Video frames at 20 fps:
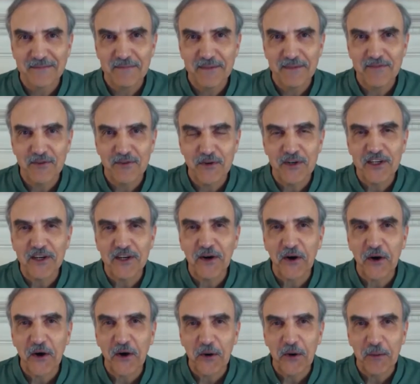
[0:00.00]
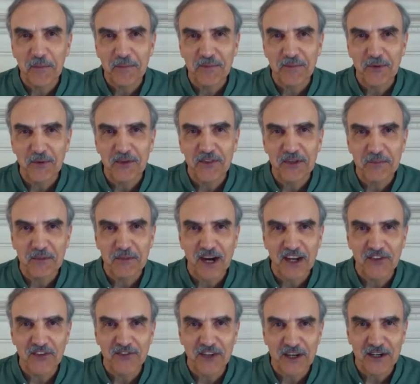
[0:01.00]
be very calm within
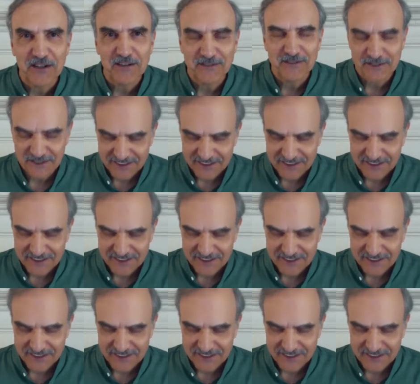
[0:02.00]
myself.